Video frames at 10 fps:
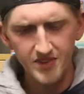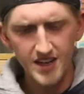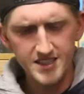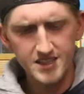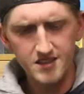
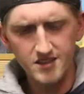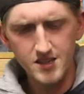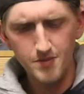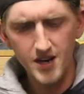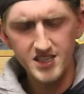It's
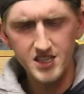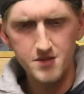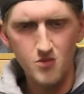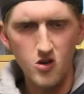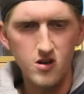
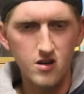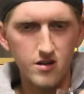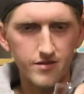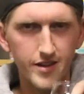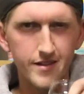surprisingly
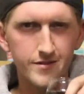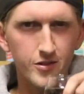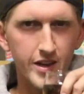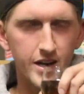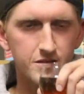more
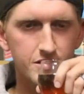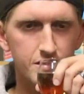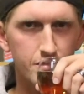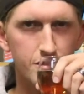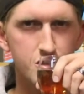flavorful than I was
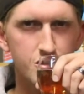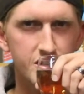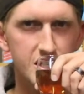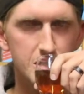originally